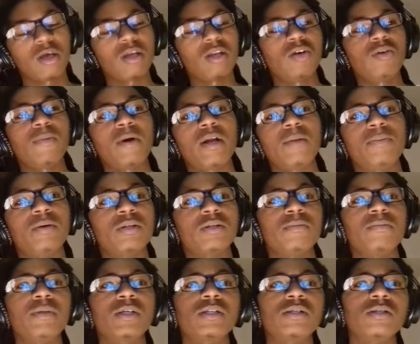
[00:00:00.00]
Can't nobody put
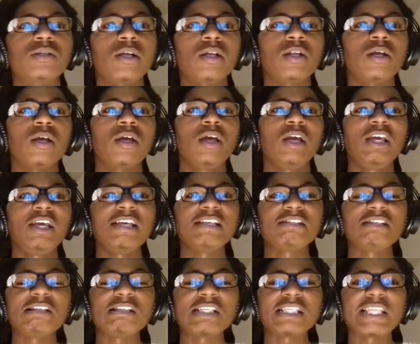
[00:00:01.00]
them bitches in. Like,
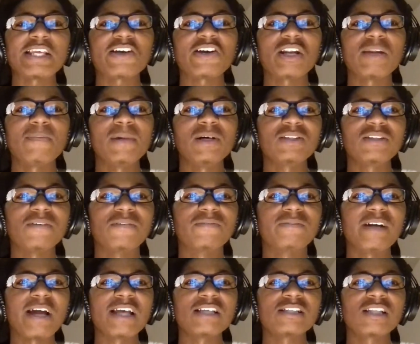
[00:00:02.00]
is they gonna melt the
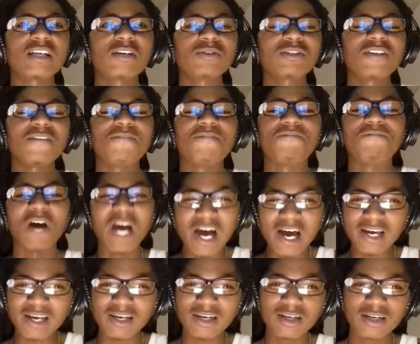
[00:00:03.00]
frames? Like, what the
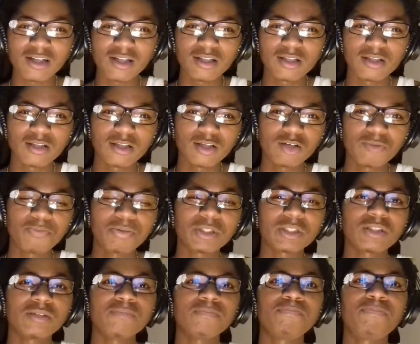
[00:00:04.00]
fuck? Don't
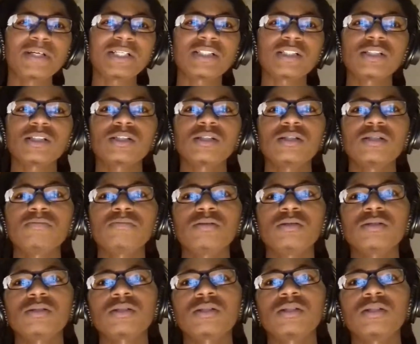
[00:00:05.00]
put them bitches in.
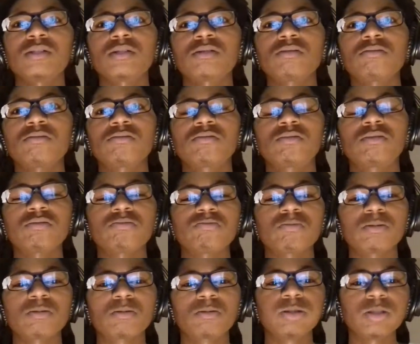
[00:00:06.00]
But let's get into the shit
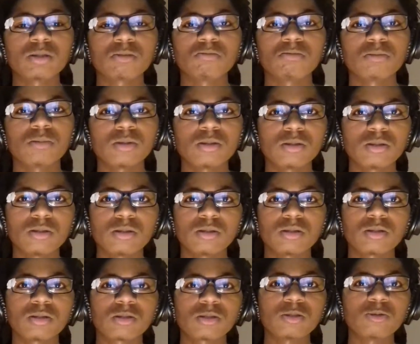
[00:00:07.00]
real quick, man.
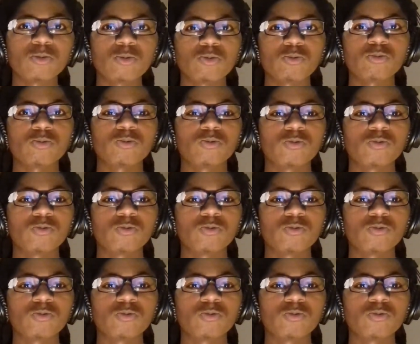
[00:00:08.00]
Let's go.